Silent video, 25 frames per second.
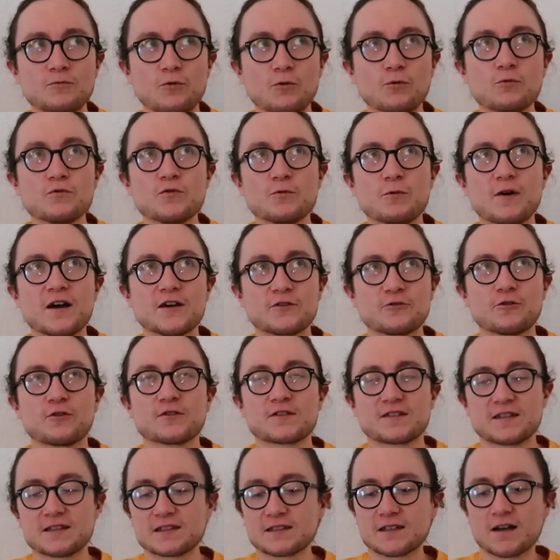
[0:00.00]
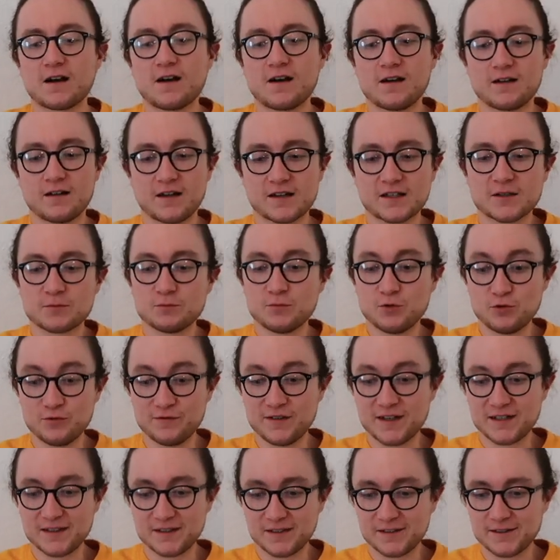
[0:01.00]
all the way across the sky, like
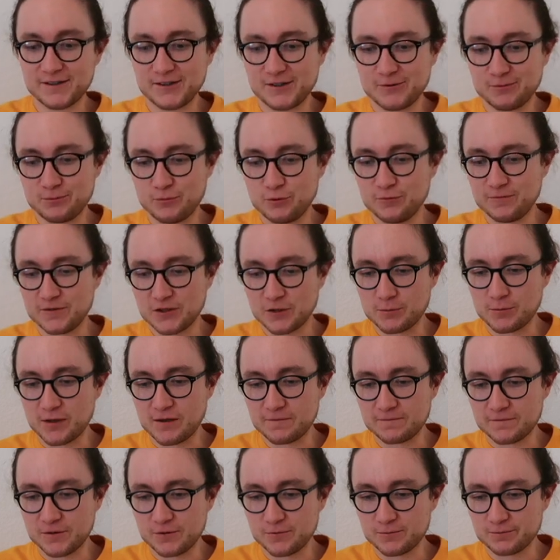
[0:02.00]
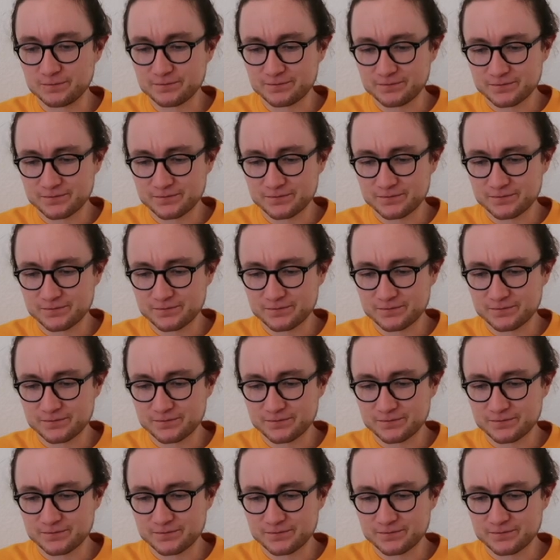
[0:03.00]
moving moving above you.